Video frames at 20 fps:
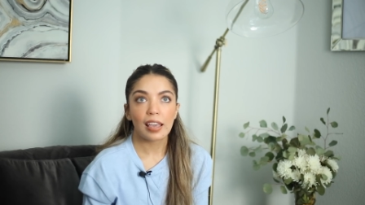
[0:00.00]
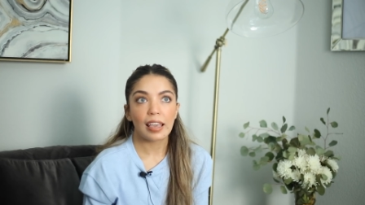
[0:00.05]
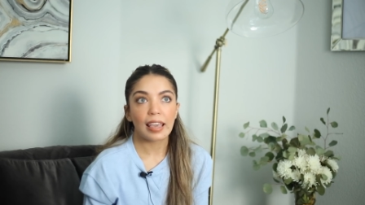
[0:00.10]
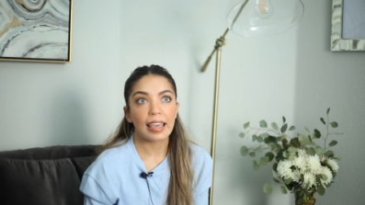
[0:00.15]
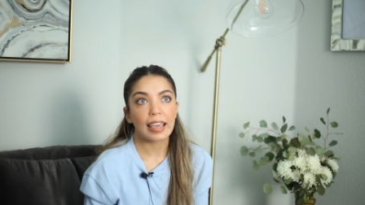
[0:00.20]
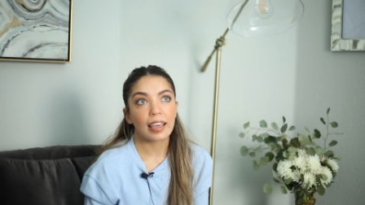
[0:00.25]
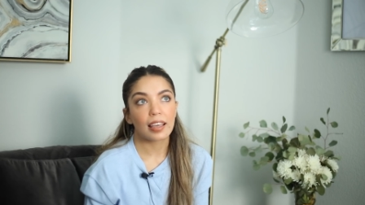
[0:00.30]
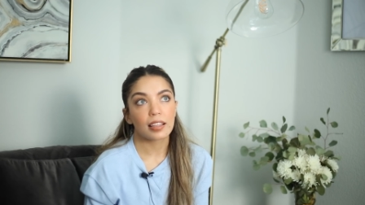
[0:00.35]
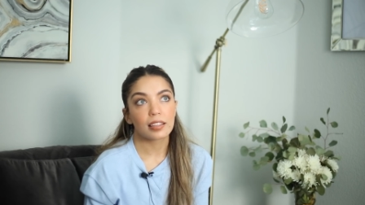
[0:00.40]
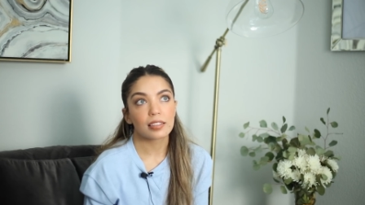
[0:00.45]

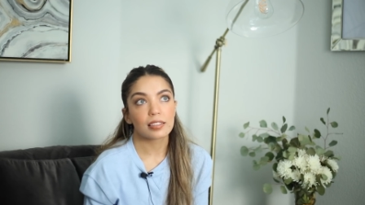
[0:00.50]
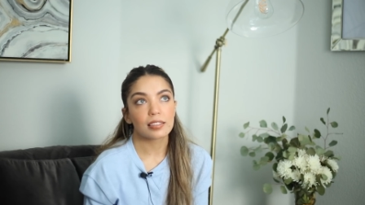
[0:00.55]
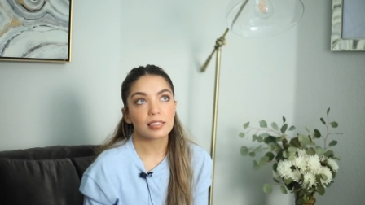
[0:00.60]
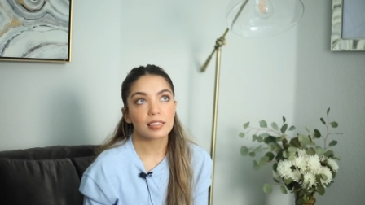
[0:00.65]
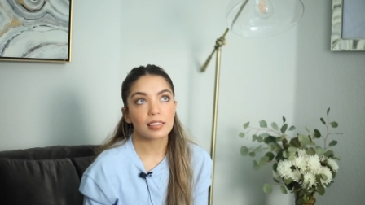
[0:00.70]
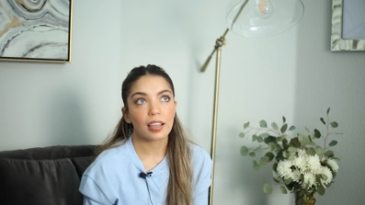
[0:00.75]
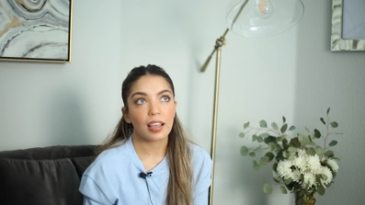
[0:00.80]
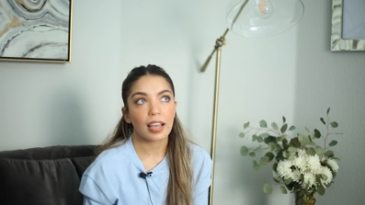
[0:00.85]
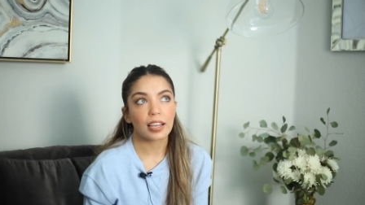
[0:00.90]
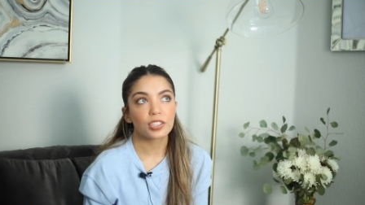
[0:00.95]

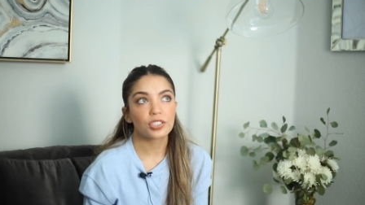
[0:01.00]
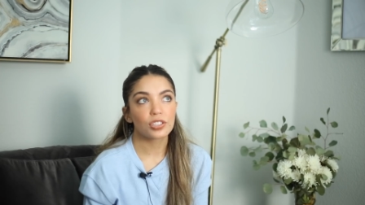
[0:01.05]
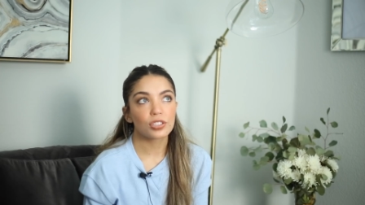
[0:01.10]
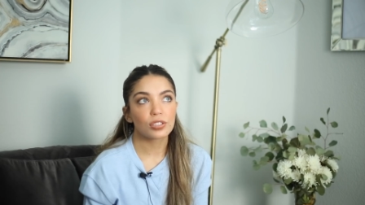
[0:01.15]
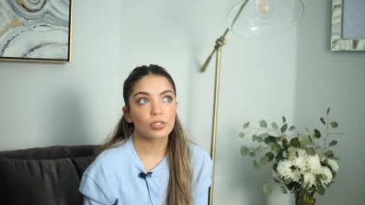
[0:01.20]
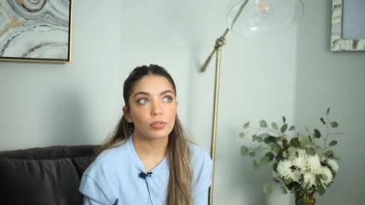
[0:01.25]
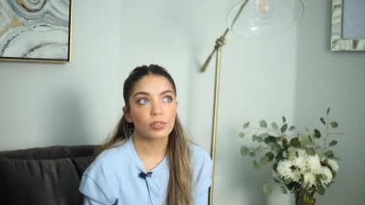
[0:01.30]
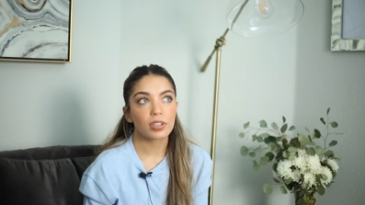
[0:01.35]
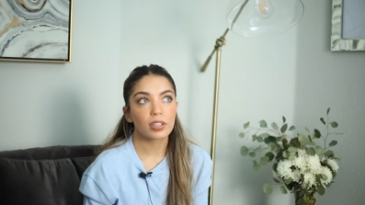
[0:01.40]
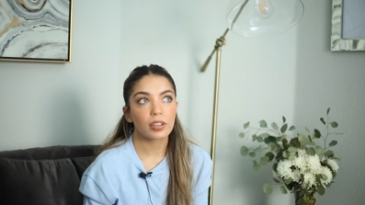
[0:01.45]
And I
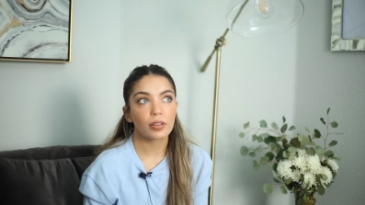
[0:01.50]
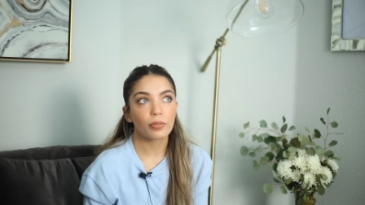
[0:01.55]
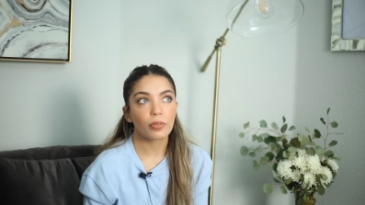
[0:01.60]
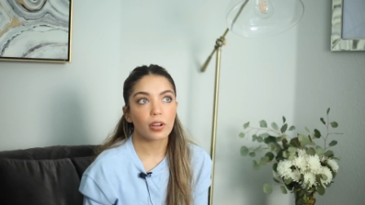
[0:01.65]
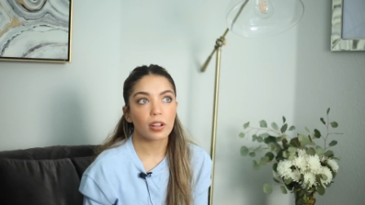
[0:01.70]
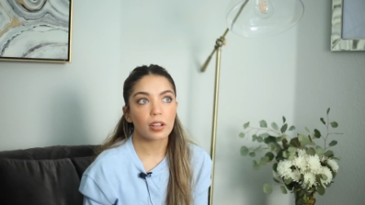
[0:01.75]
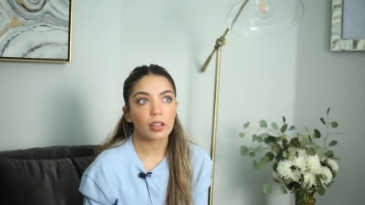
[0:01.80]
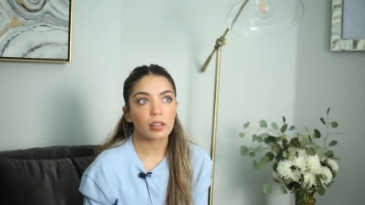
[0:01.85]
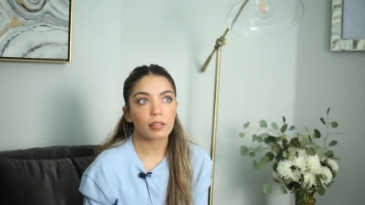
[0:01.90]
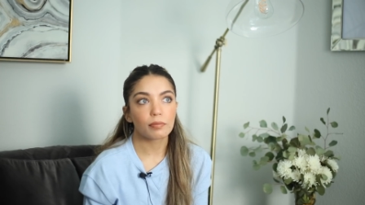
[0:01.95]
just really
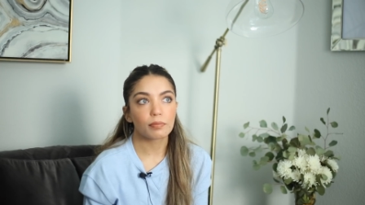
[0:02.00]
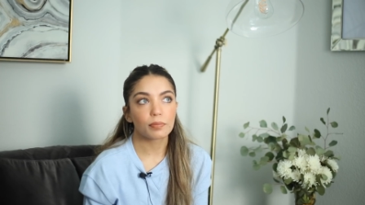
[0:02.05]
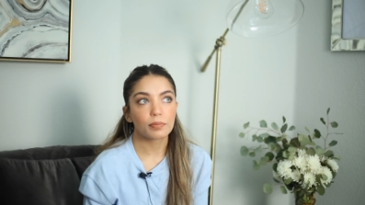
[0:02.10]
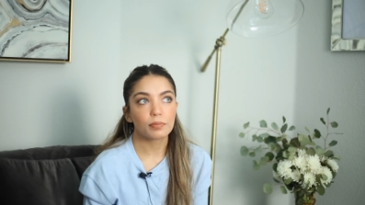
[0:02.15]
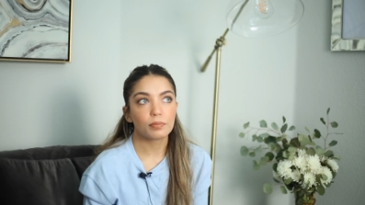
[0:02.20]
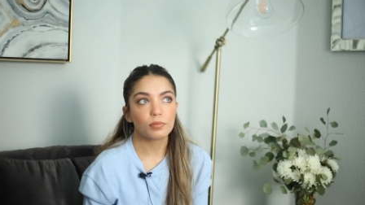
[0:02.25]
want to